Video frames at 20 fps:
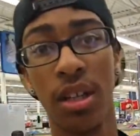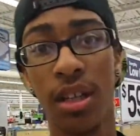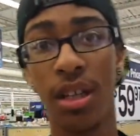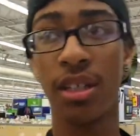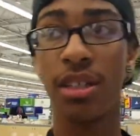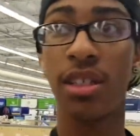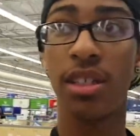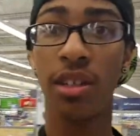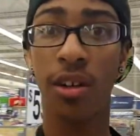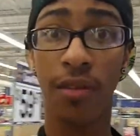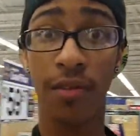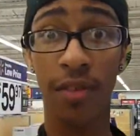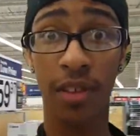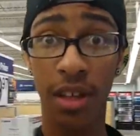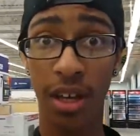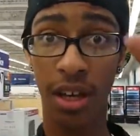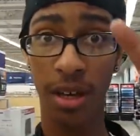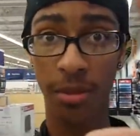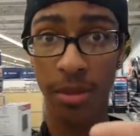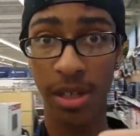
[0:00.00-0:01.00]
Let's see.
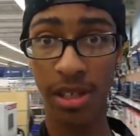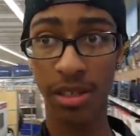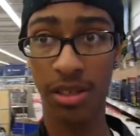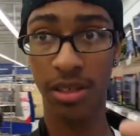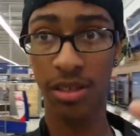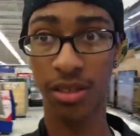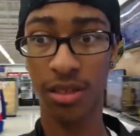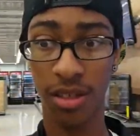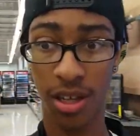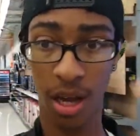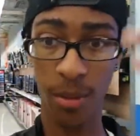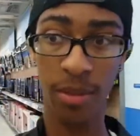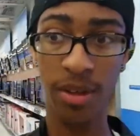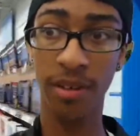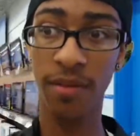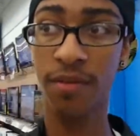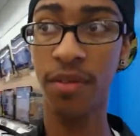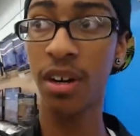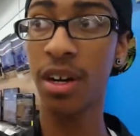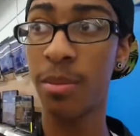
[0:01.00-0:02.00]
Hopefully I'm
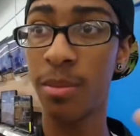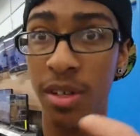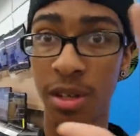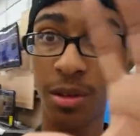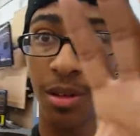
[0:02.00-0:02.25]
in frame.